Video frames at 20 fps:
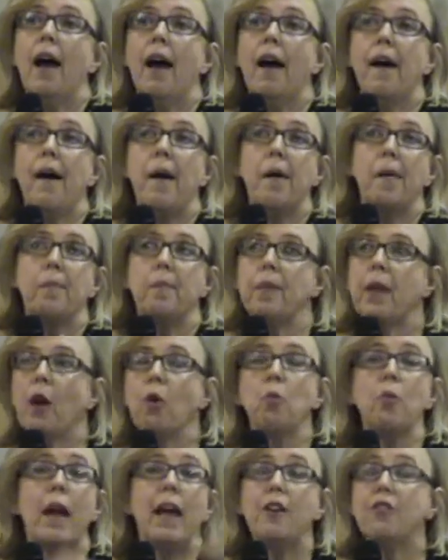
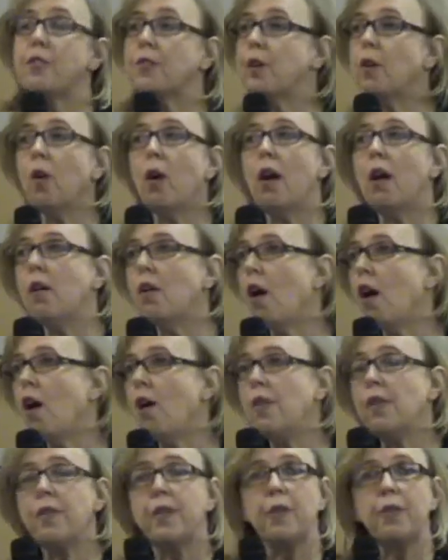Um, range they're all,
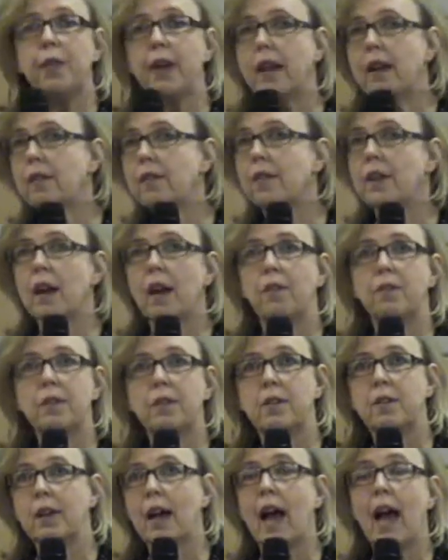all of the things that I,
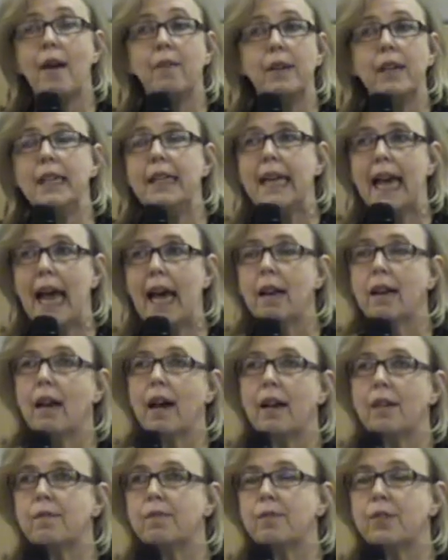I haven't yet,
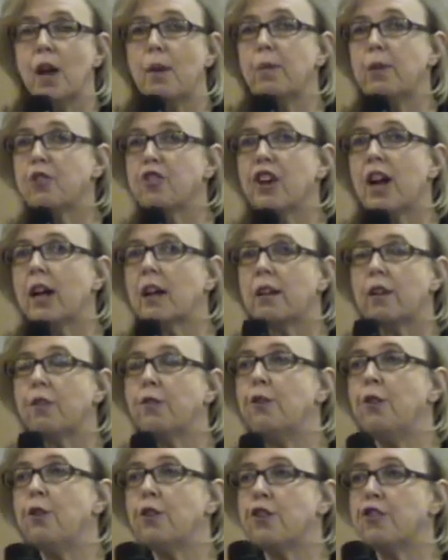I double checked because
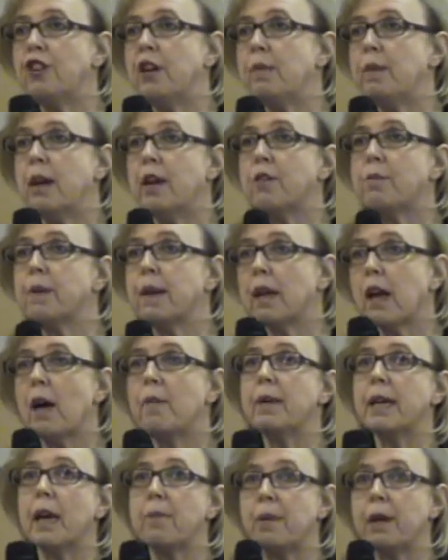Fukushima has been
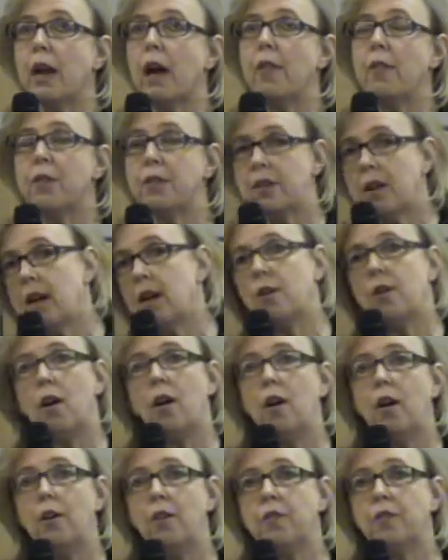coming up at other town
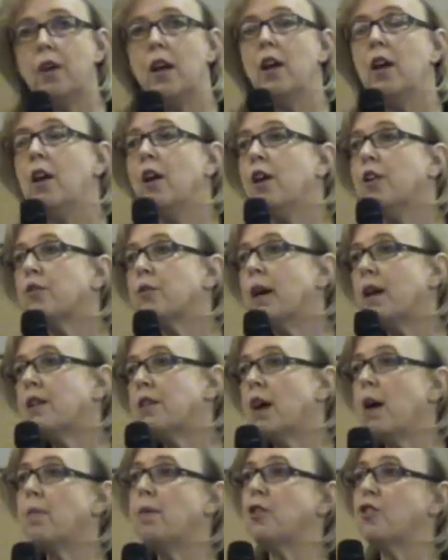halls, so I
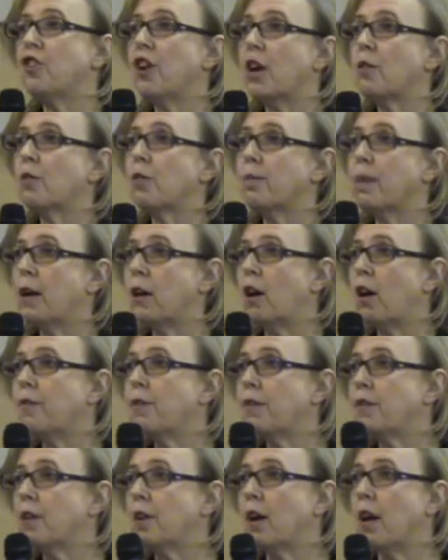double checked with my
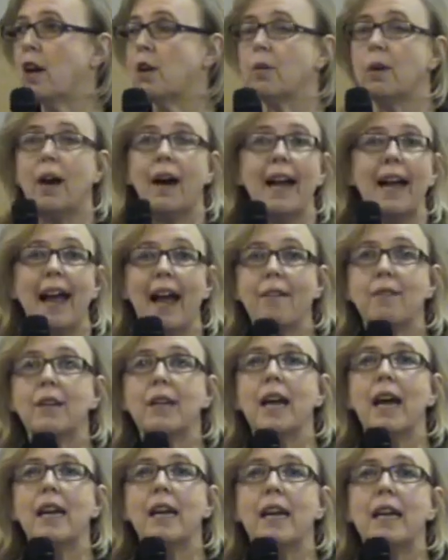office in Ottawa. I
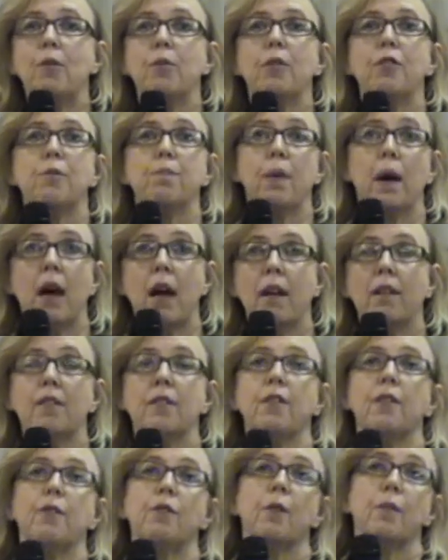haven't had any response
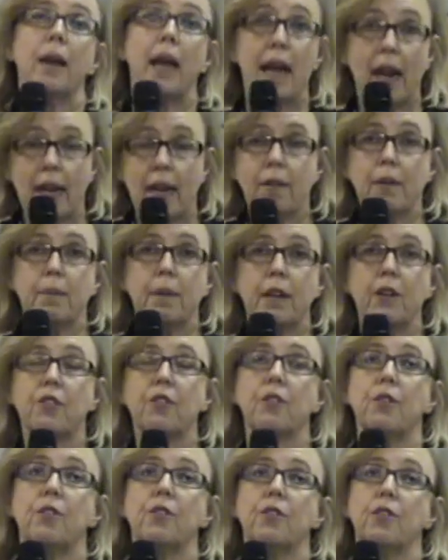from any of the
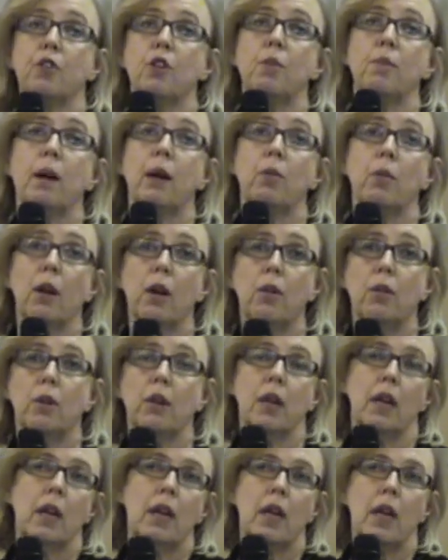ministers to whom I
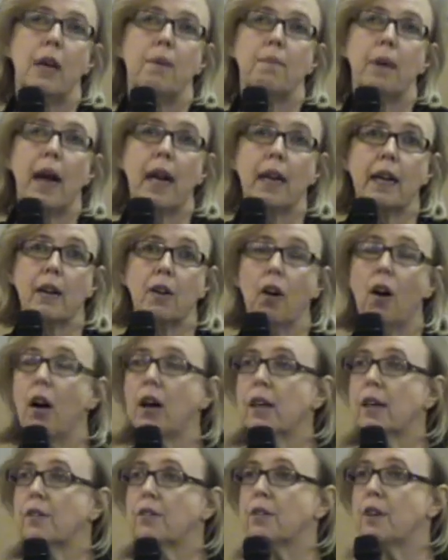wrote back in
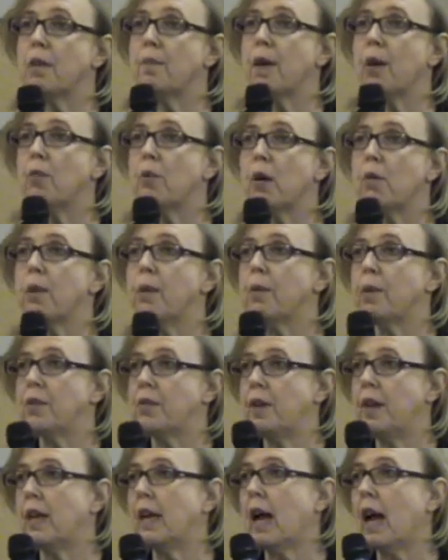August about what we were
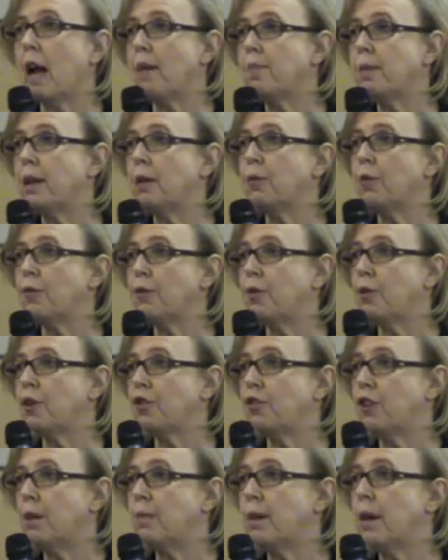seeing happening with
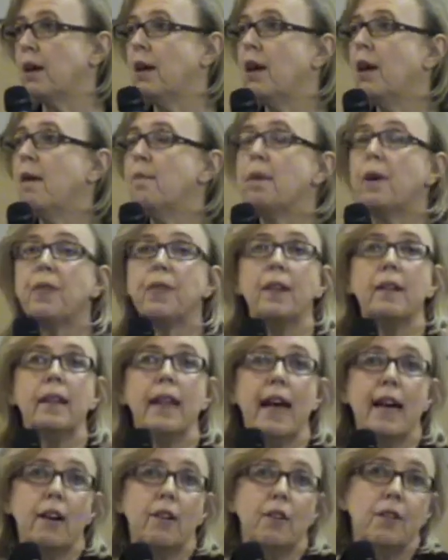Fukushima. But the
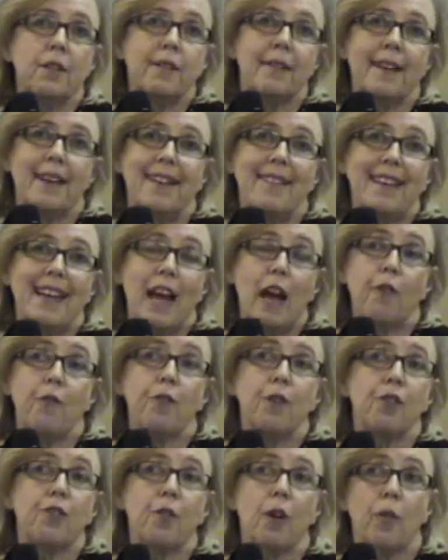letters and the
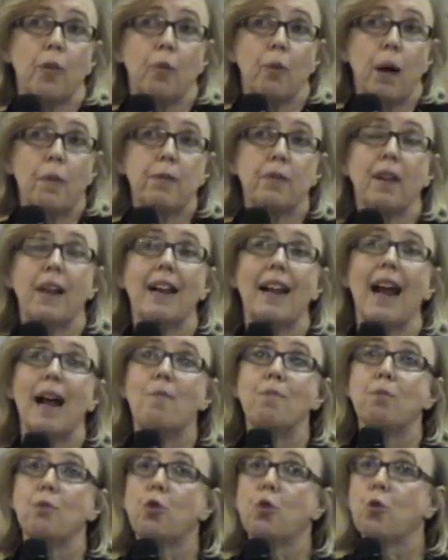efforts are on the website.
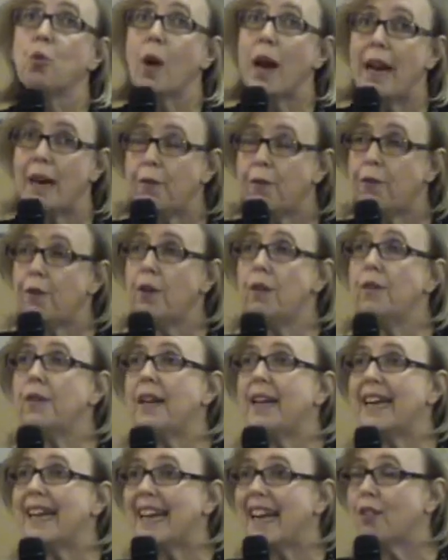I'm grateful
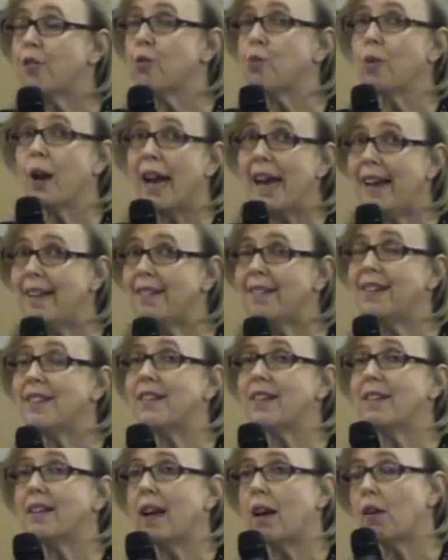that it gets raised in
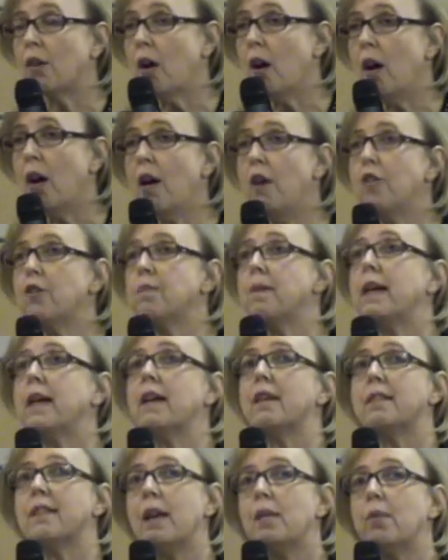the town halls
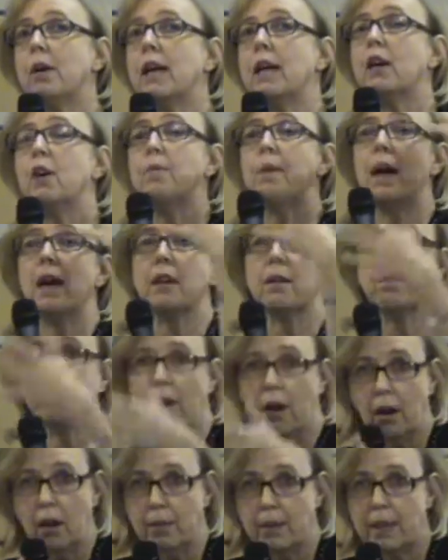because then when I go back to
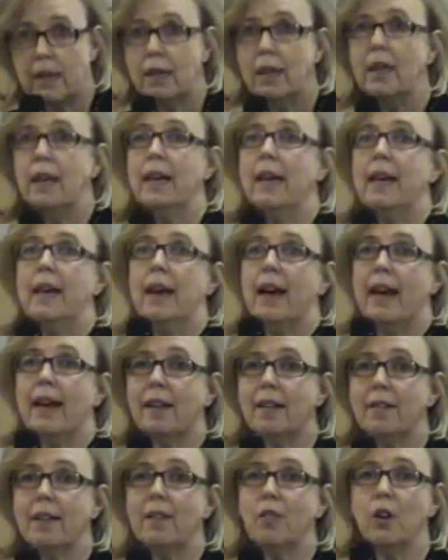Parliament, I
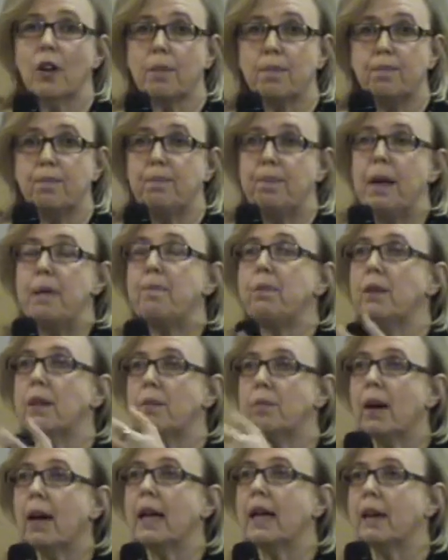can say, look, people
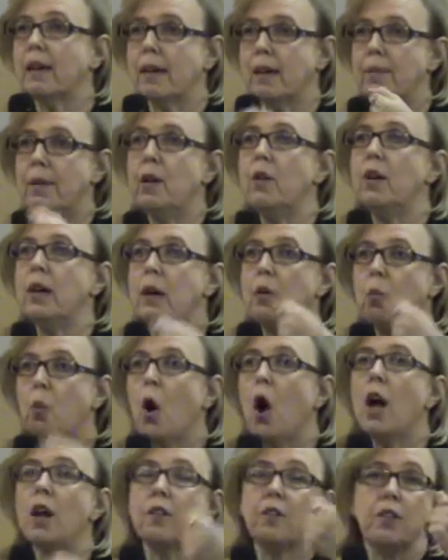in my community
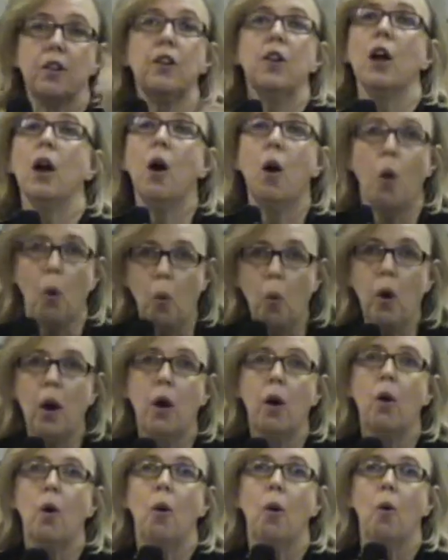want to
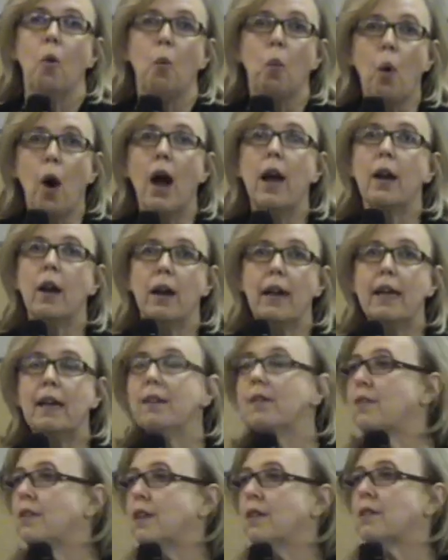know what
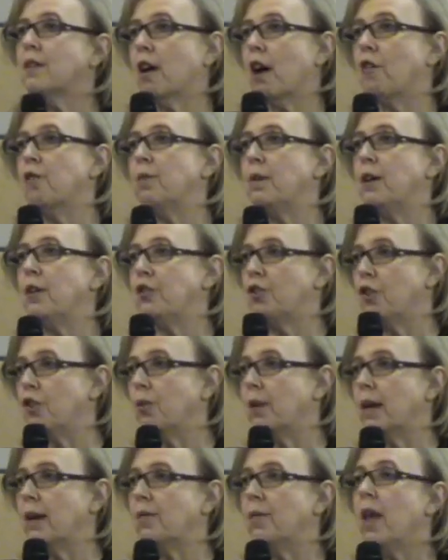is this government
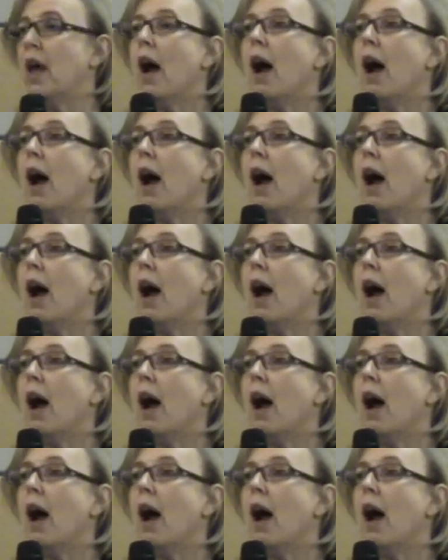doing.